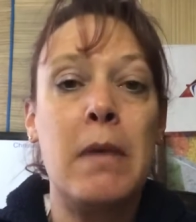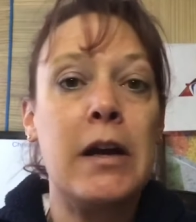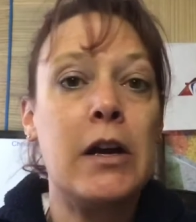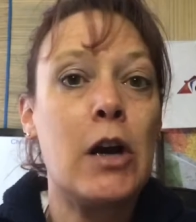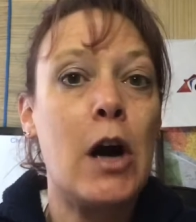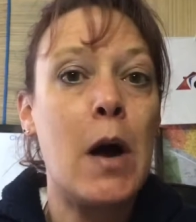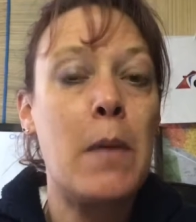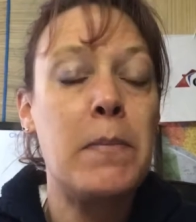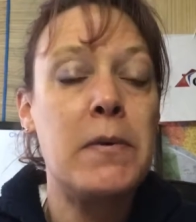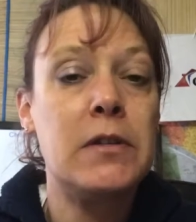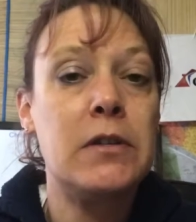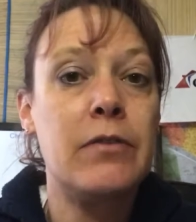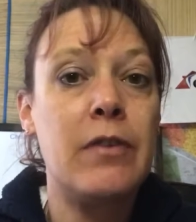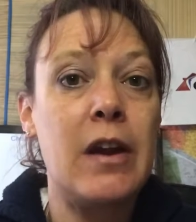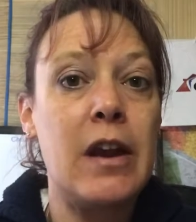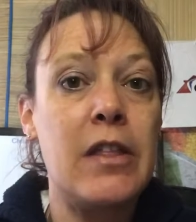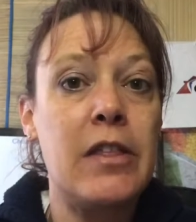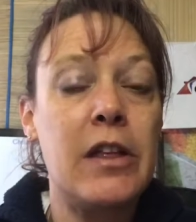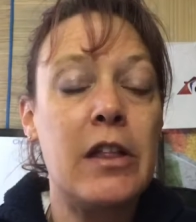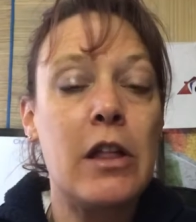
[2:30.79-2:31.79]
Make copies of
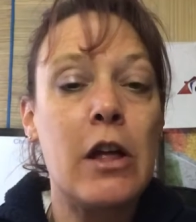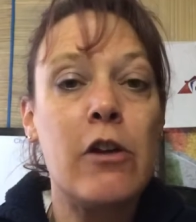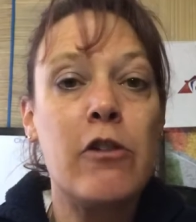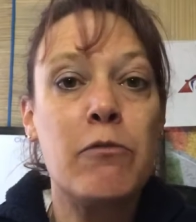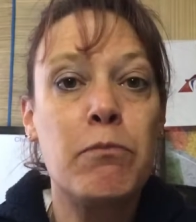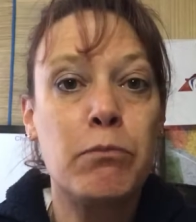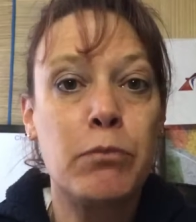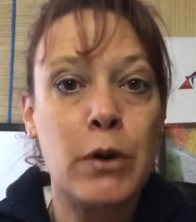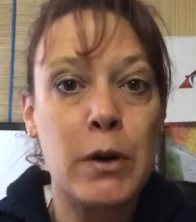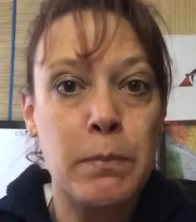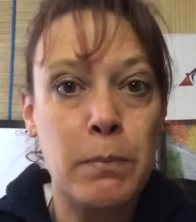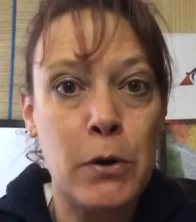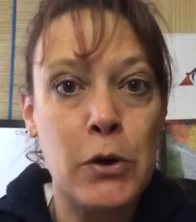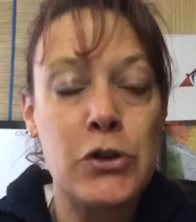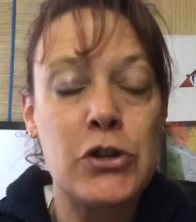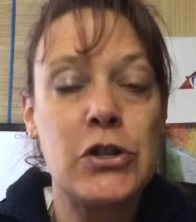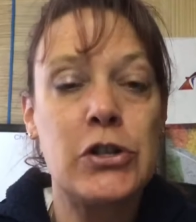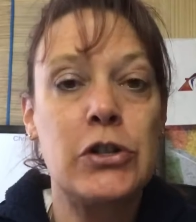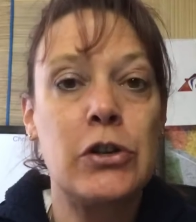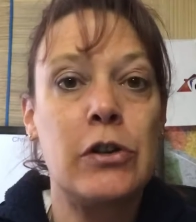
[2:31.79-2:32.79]
anything that you've
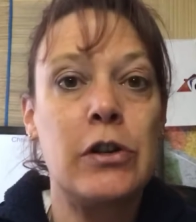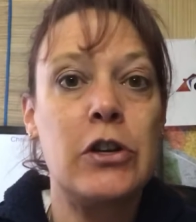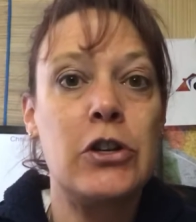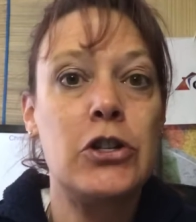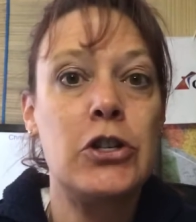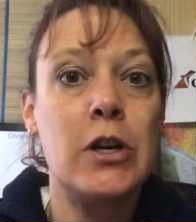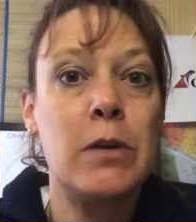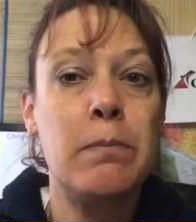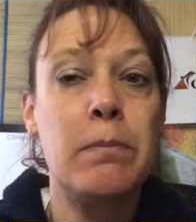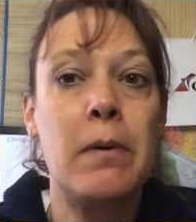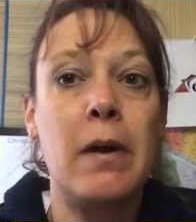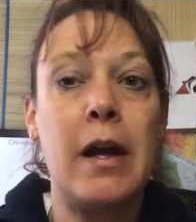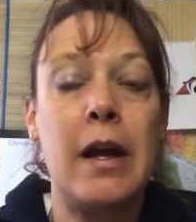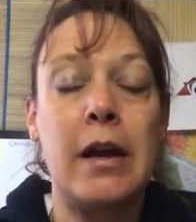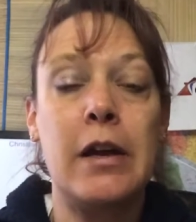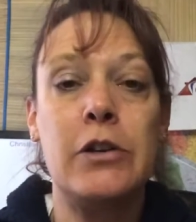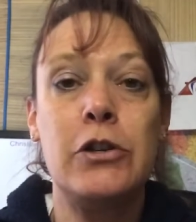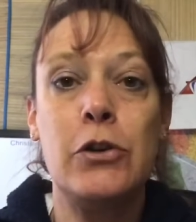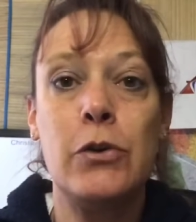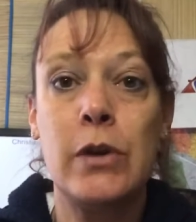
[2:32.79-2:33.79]
pre-purchased on the ship
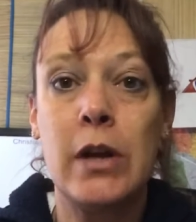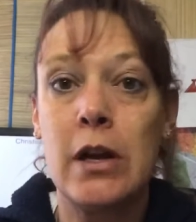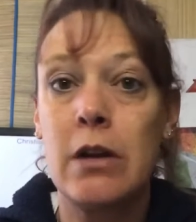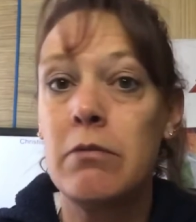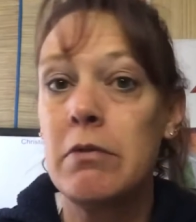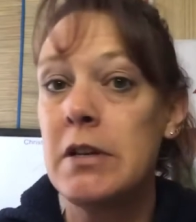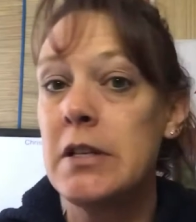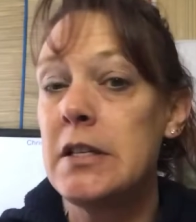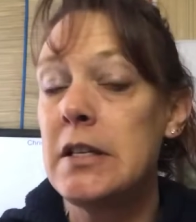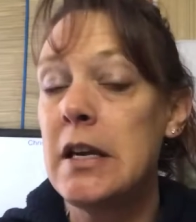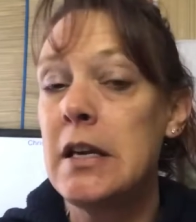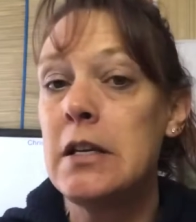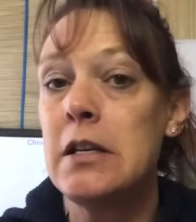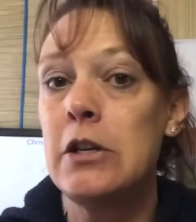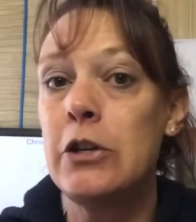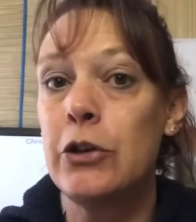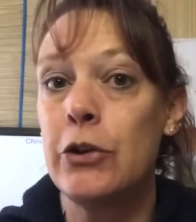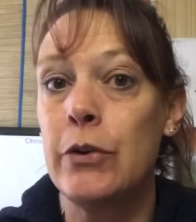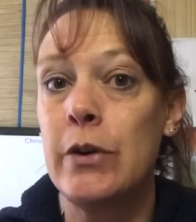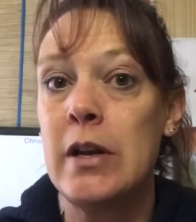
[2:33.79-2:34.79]
and you get a receipt
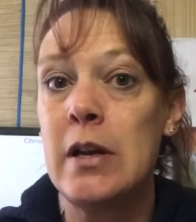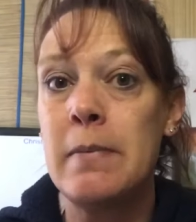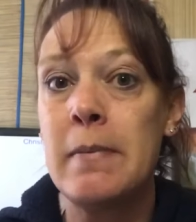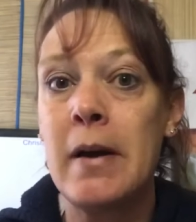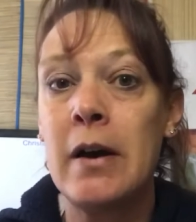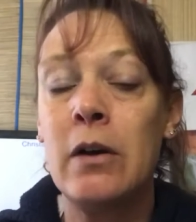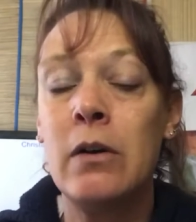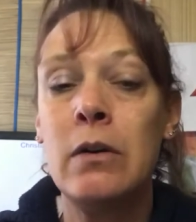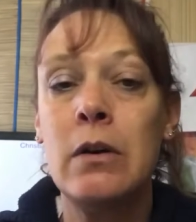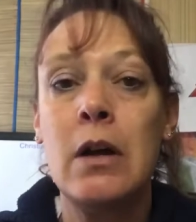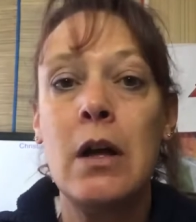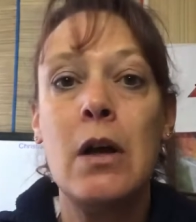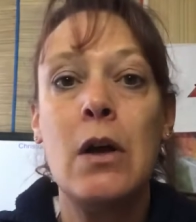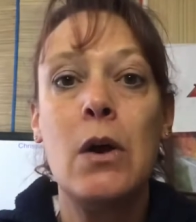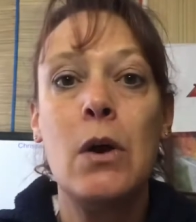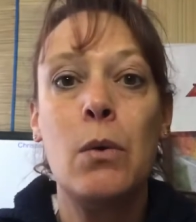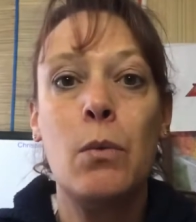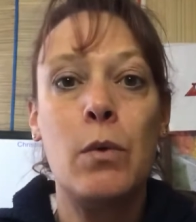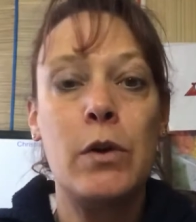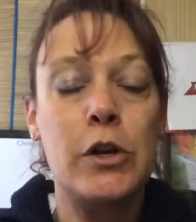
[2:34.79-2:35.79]
in your email
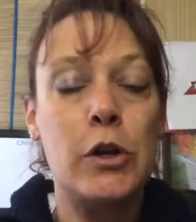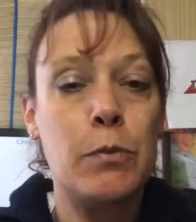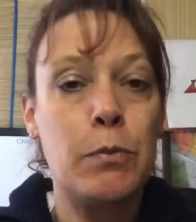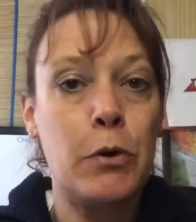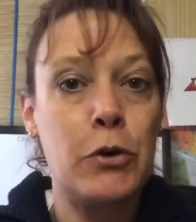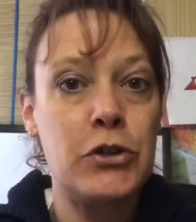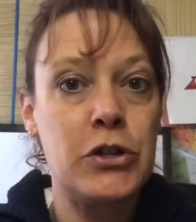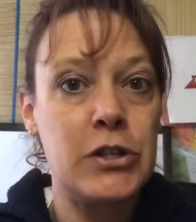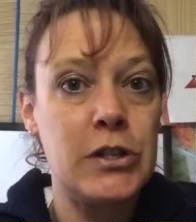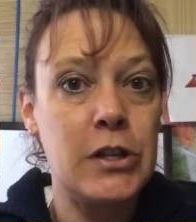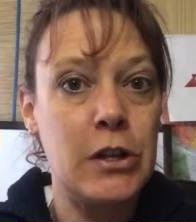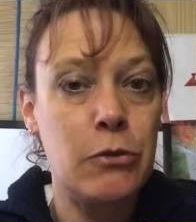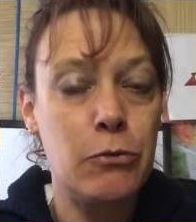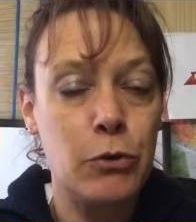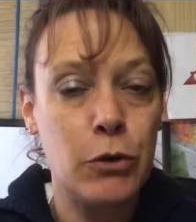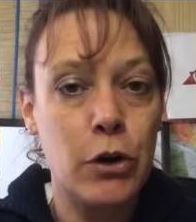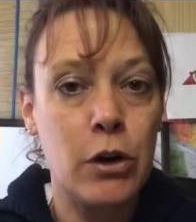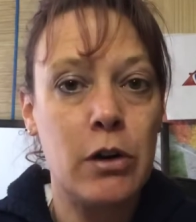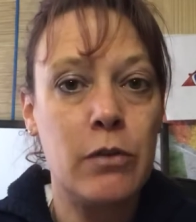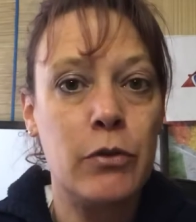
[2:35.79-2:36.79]
when you purchase it
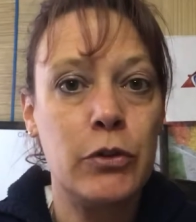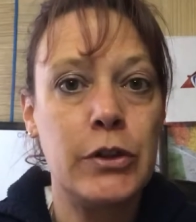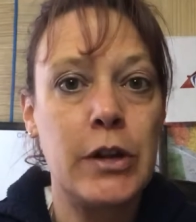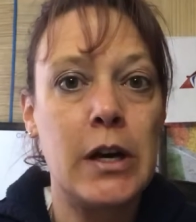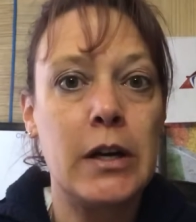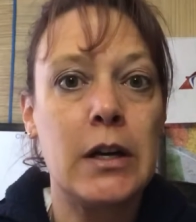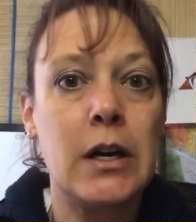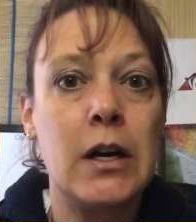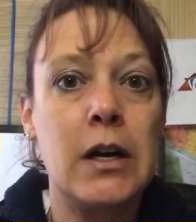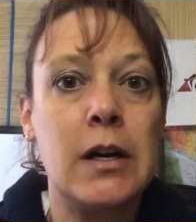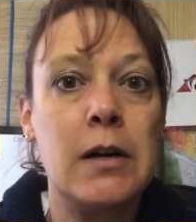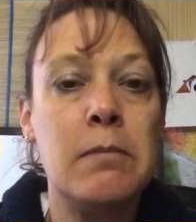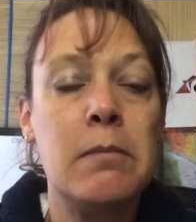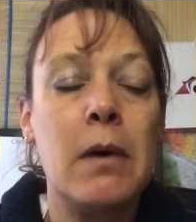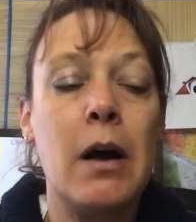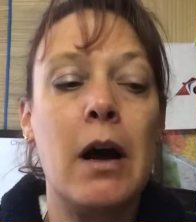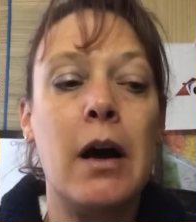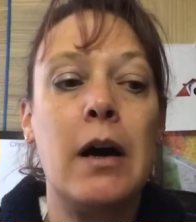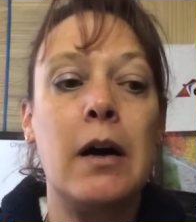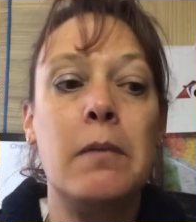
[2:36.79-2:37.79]
through carnival.com.
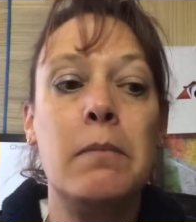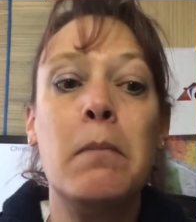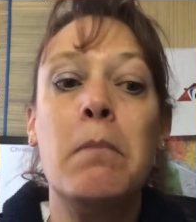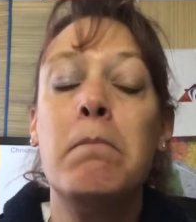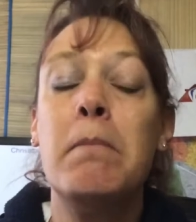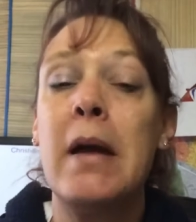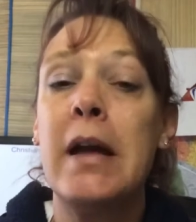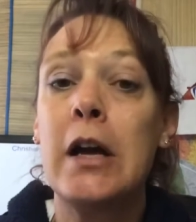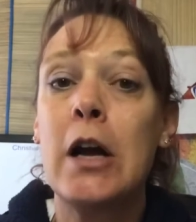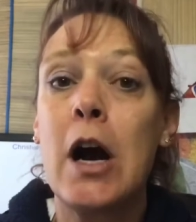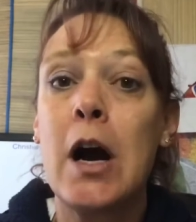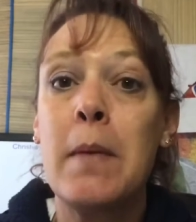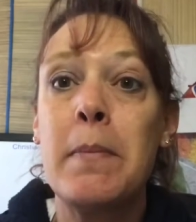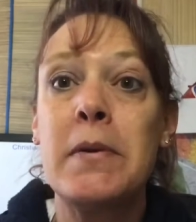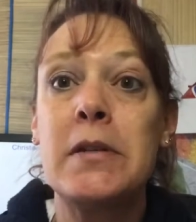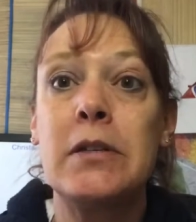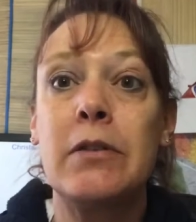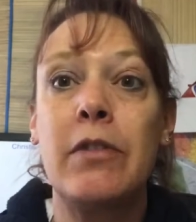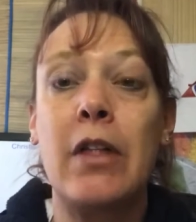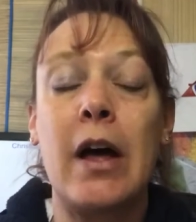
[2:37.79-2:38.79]
Make
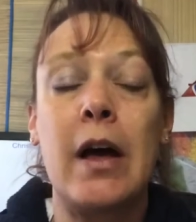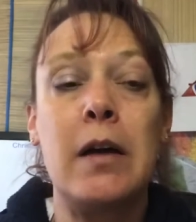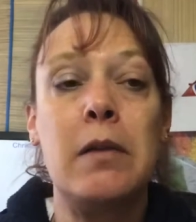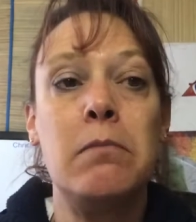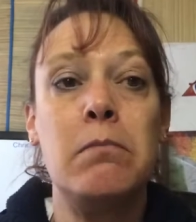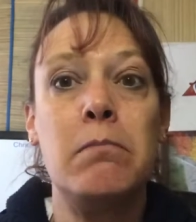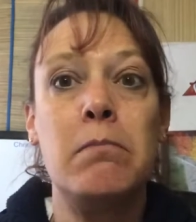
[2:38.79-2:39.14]
copies of that.